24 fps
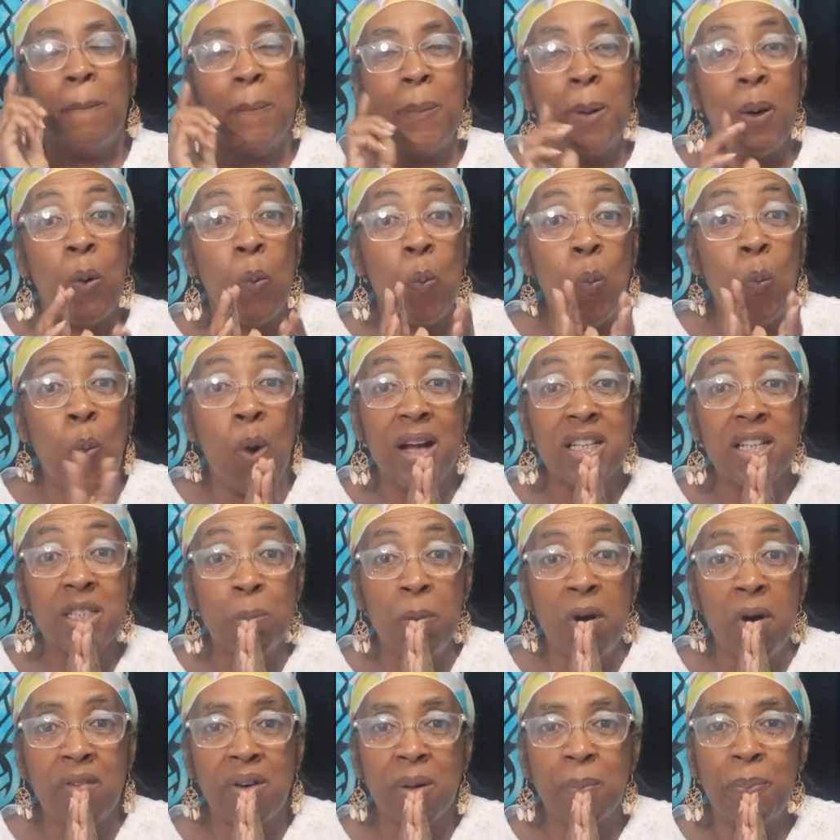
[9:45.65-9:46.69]
But
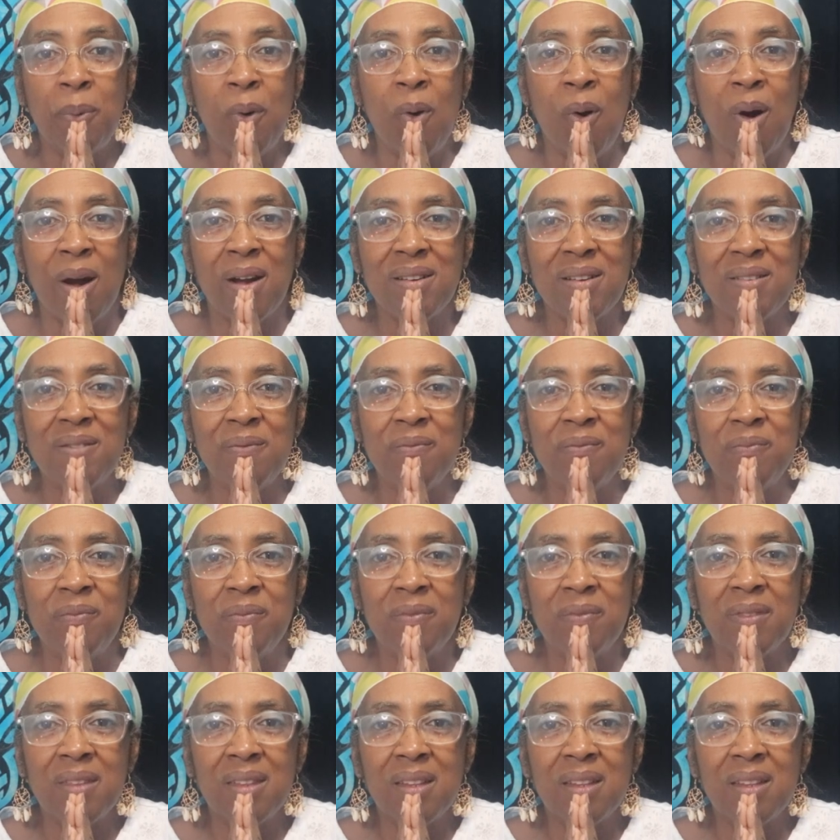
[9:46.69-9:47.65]
once more important,